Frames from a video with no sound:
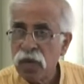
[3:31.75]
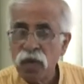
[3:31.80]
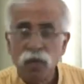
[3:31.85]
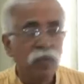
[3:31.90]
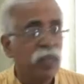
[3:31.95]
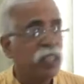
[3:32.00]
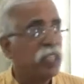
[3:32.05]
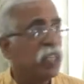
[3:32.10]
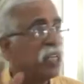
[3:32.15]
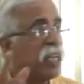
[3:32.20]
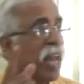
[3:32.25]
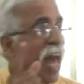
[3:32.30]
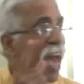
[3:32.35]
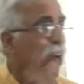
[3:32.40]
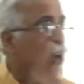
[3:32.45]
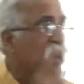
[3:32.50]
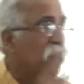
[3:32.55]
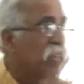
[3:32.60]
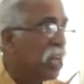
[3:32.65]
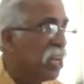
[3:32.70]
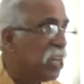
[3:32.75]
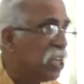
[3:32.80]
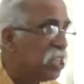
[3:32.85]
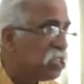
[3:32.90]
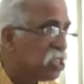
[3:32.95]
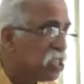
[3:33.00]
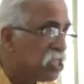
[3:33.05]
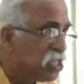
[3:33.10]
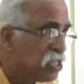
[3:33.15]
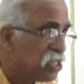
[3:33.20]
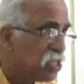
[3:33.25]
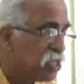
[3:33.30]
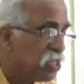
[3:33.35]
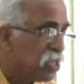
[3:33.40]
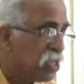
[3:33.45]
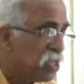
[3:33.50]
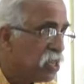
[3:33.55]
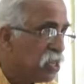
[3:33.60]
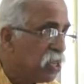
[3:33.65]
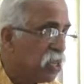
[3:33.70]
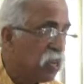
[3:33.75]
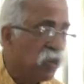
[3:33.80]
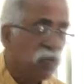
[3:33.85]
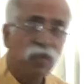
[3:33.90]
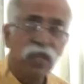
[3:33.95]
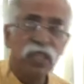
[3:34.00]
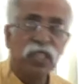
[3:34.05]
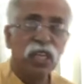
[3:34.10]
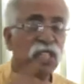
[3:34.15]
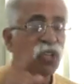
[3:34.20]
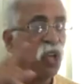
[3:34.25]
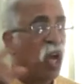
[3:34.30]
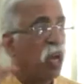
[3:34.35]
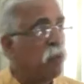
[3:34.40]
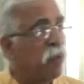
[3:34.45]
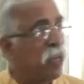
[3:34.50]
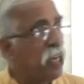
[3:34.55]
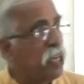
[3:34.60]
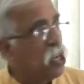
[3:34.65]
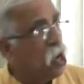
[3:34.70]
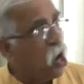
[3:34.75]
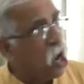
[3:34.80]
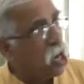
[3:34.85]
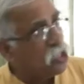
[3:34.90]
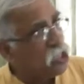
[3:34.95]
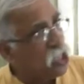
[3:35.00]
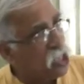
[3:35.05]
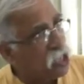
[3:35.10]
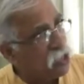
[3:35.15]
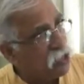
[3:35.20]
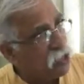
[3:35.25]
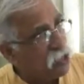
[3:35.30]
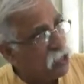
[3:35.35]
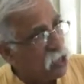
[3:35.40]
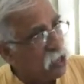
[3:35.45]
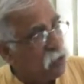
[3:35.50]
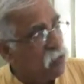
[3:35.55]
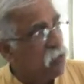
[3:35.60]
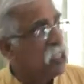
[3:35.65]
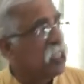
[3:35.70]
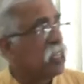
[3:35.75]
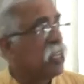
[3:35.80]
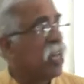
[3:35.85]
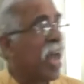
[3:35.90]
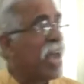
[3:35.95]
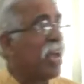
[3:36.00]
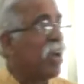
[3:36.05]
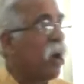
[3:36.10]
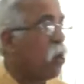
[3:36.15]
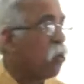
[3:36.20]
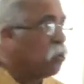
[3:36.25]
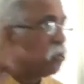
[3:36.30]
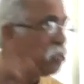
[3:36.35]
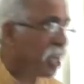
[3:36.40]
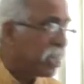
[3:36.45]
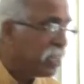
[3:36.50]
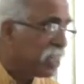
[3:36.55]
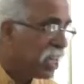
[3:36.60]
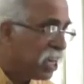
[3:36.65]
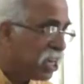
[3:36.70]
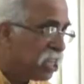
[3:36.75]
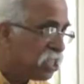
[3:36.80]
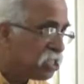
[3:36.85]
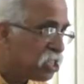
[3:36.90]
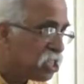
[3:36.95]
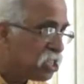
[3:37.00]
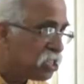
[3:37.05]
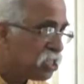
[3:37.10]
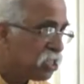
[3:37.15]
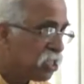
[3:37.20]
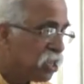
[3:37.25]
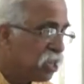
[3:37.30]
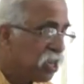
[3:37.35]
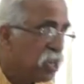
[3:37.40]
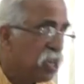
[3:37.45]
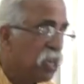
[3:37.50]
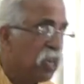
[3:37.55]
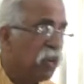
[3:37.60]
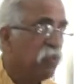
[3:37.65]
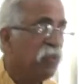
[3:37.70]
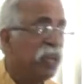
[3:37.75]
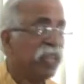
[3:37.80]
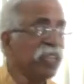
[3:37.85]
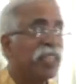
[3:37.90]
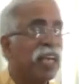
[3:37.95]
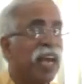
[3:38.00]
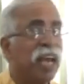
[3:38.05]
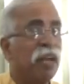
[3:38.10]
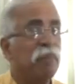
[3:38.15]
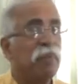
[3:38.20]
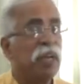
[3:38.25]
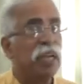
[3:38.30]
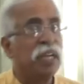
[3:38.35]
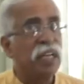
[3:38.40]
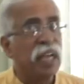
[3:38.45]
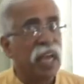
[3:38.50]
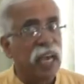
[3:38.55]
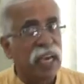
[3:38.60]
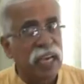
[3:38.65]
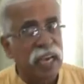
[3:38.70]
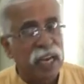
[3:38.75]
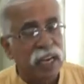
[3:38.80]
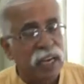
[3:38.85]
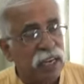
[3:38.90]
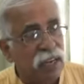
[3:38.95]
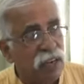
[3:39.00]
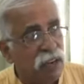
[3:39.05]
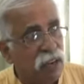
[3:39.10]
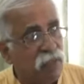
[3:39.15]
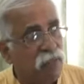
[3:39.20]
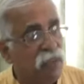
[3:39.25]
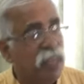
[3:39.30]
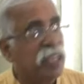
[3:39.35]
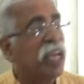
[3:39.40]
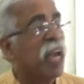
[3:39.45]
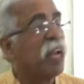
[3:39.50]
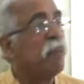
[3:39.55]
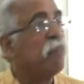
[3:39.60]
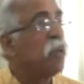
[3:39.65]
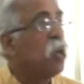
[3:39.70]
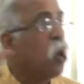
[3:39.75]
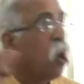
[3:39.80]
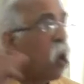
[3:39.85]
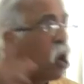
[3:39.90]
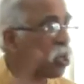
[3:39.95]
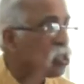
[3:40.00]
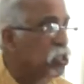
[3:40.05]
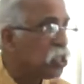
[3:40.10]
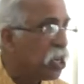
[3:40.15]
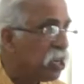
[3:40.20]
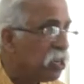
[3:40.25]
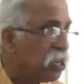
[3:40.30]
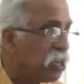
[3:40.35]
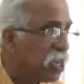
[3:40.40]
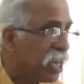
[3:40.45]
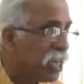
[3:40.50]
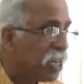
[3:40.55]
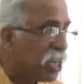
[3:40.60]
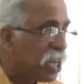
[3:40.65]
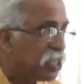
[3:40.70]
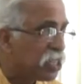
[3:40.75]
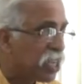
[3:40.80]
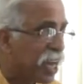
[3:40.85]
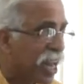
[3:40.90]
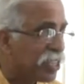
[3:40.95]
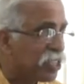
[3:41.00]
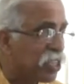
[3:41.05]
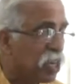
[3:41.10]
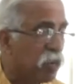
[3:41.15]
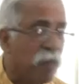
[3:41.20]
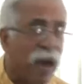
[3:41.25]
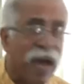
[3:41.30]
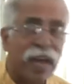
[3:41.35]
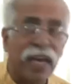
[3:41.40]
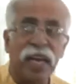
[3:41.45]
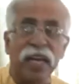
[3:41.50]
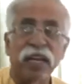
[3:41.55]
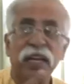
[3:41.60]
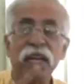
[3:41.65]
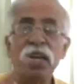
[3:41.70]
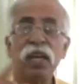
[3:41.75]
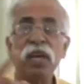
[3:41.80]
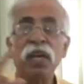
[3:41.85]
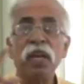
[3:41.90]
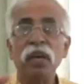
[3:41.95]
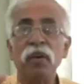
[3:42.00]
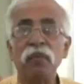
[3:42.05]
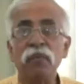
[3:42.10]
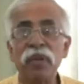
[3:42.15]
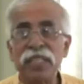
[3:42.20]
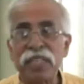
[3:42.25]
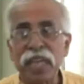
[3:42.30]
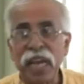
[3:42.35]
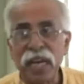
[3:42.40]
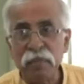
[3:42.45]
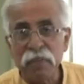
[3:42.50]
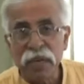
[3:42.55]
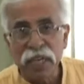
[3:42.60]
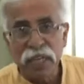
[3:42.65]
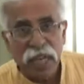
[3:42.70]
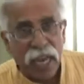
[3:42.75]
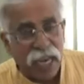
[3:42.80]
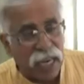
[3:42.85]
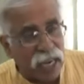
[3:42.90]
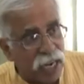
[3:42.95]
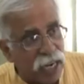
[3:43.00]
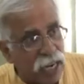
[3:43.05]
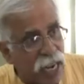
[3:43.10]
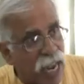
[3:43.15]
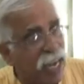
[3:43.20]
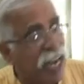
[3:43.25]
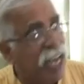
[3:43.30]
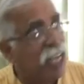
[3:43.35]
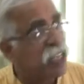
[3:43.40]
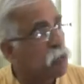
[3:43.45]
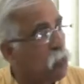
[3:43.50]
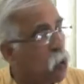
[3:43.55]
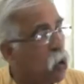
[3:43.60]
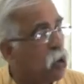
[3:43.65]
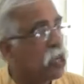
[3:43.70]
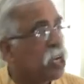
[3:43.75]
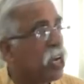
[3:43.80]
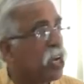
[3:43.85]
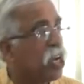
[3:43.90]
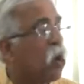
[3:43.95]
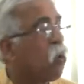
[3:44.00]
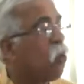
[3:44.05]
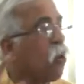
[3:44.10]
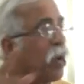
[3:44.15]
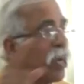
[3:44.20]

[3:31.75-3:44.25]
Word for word: which is lying on the leases, which has not been e-auctioned, which is lying outside the leases, which can be taken, which can be auctioned in the international market, which can be taken and exported or